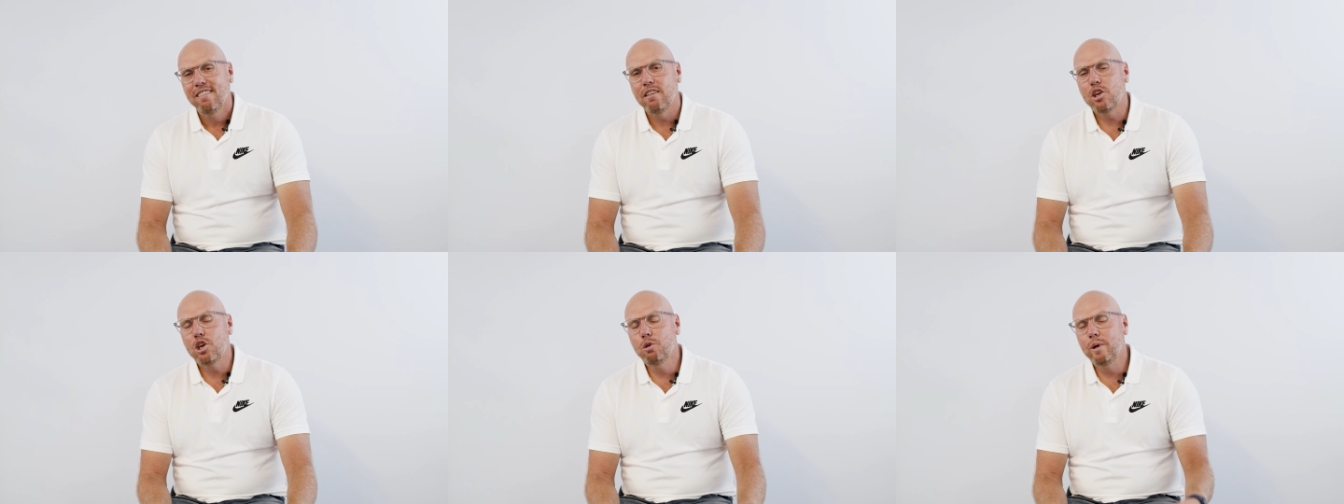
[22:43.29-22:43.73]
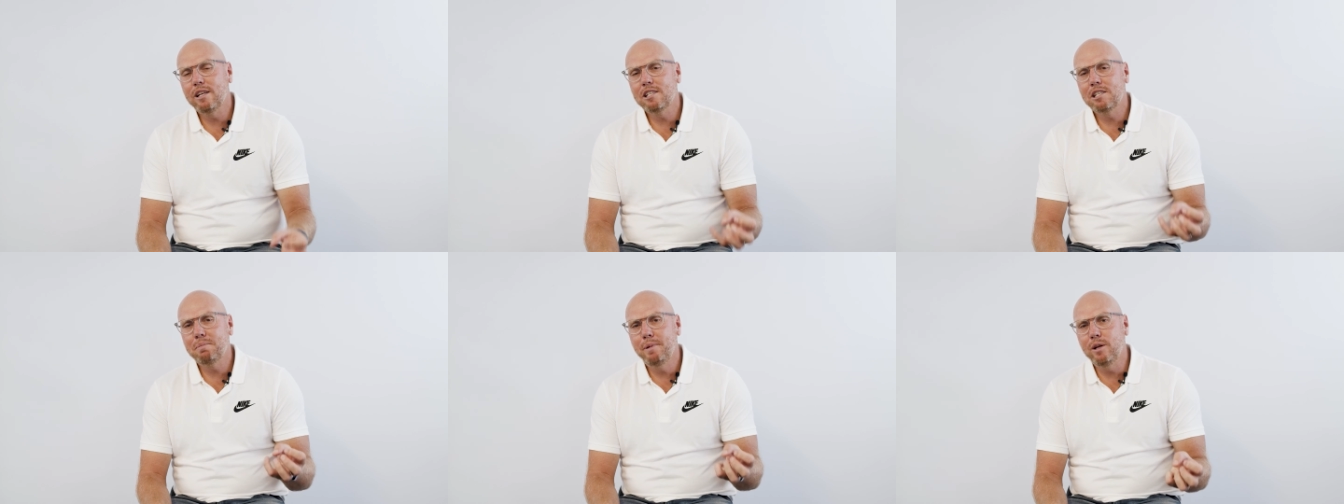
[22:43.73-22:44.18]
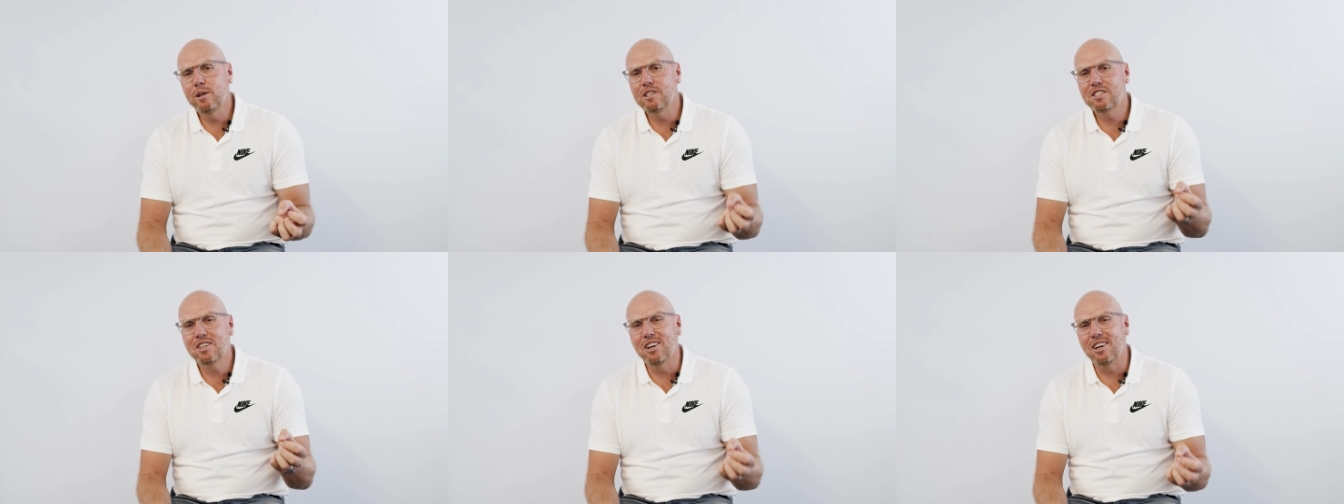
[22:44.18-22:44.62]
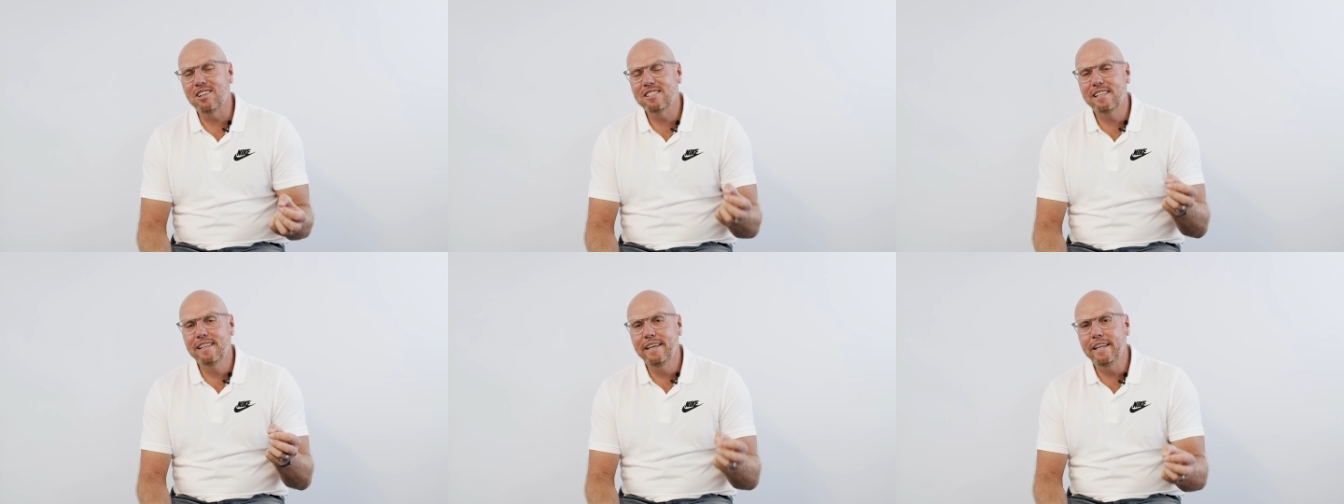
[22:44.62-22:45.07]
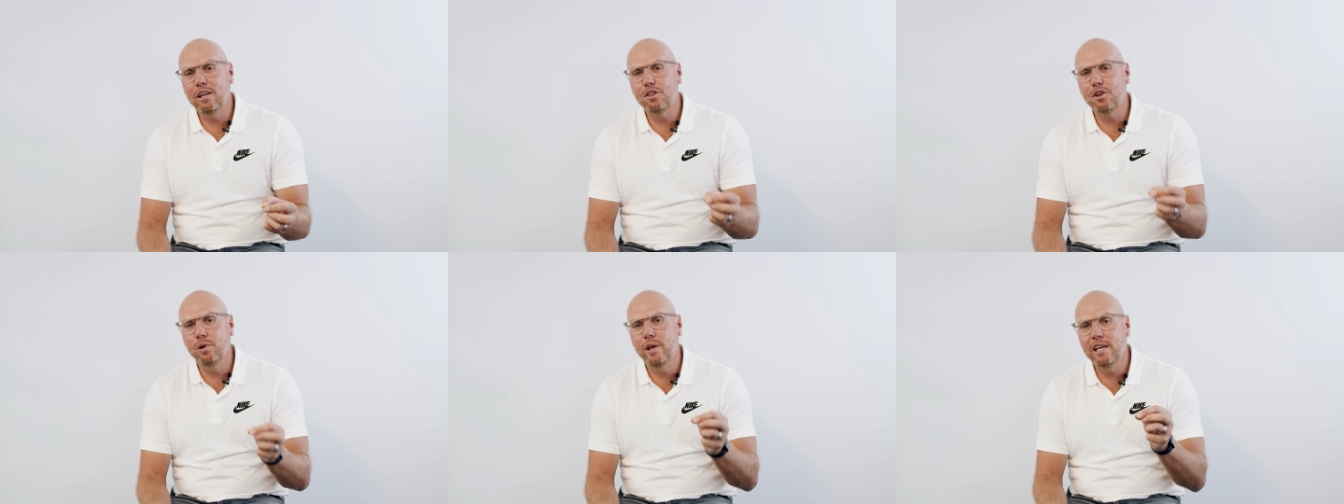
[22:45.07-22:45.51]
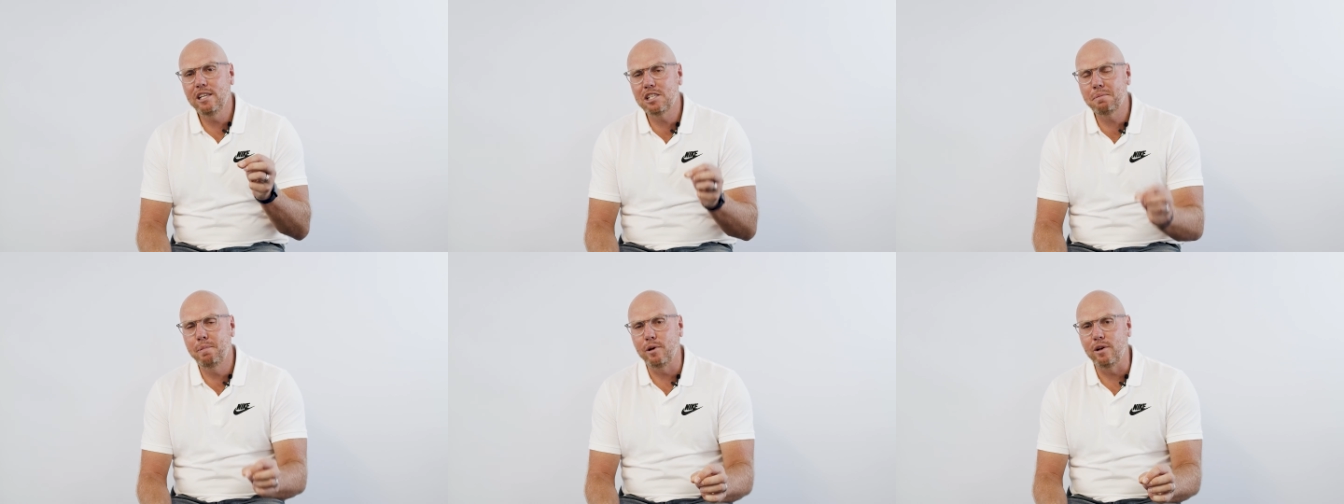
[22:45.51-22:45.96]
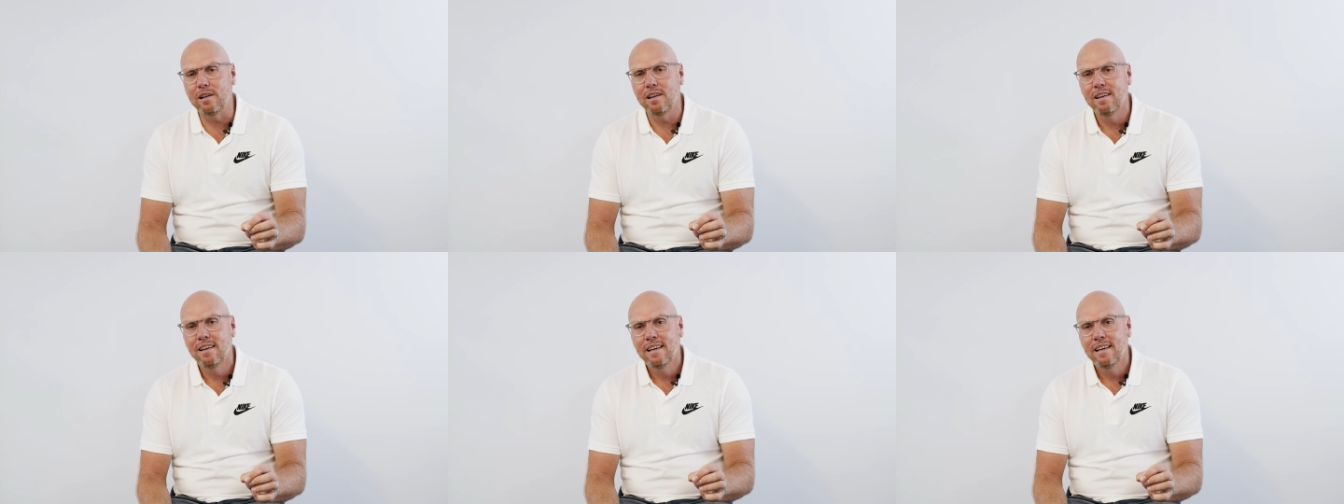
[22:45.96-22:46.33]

that you would experience God's leading through His Spirit